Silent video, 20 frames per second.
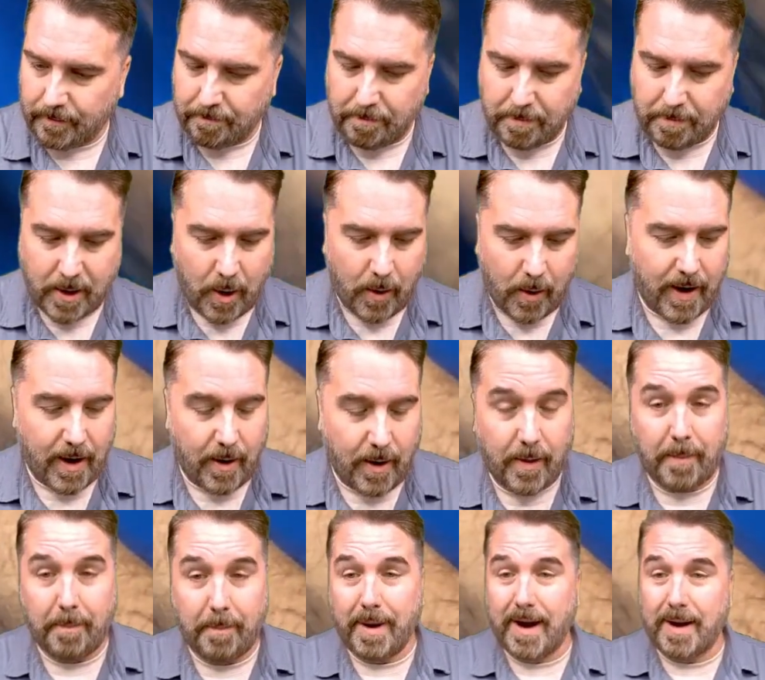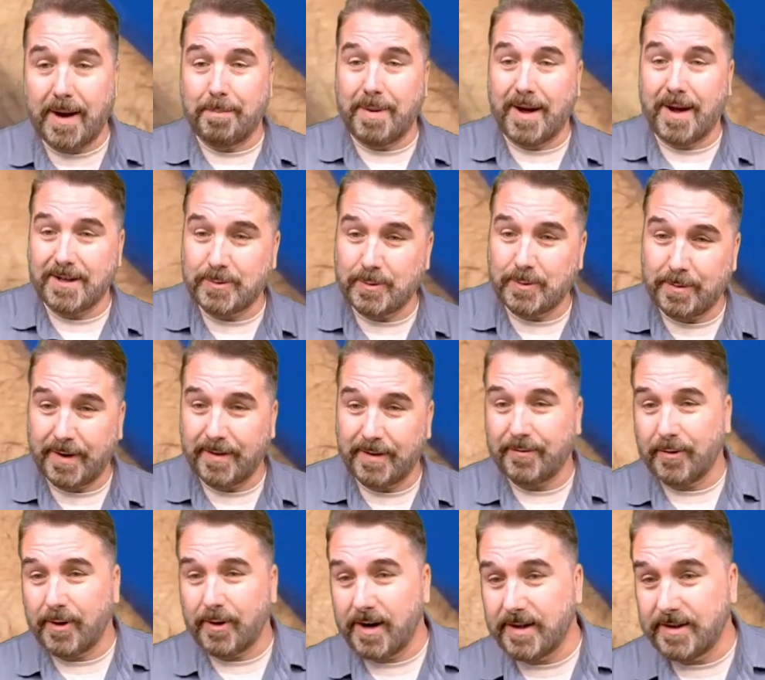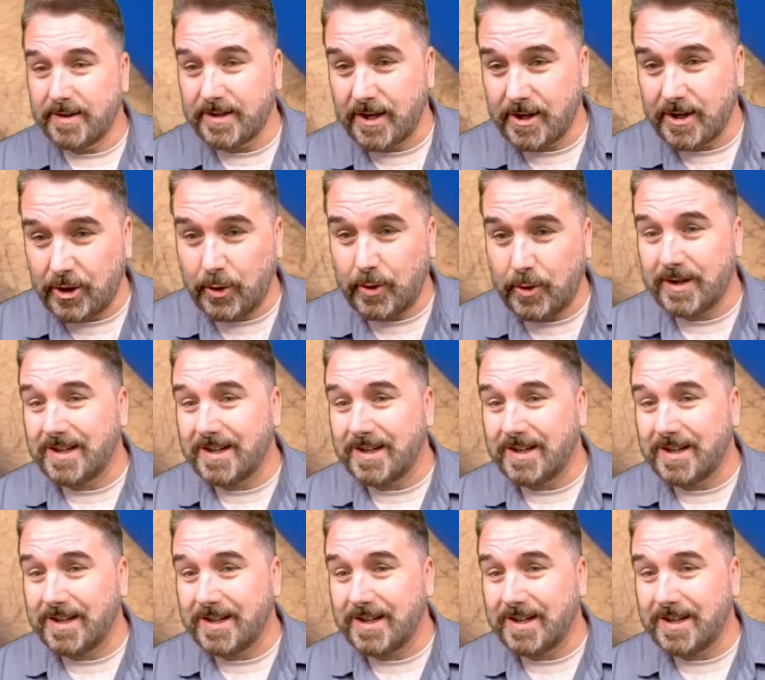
go out and buy a box with my friends and you could